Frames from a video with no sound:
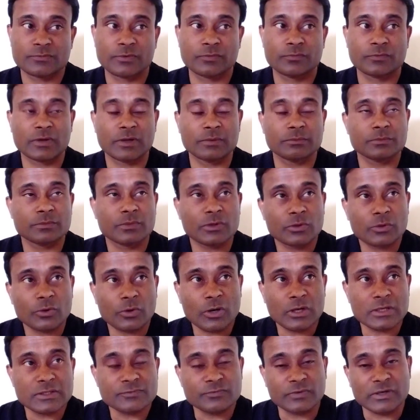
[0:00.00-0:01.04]
we've come
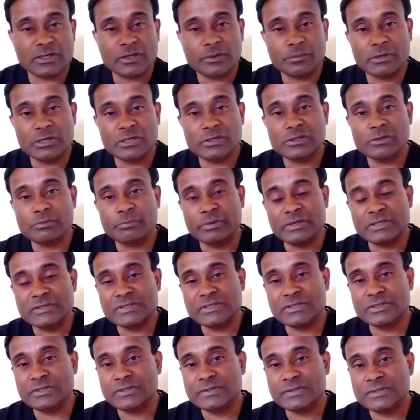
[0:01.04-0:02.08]
across fundamental
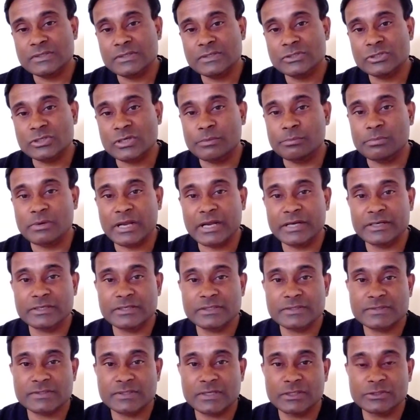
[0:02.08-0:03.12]
basic research, applied
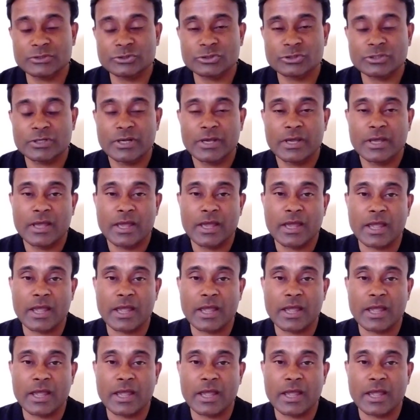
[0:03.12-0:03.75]
research,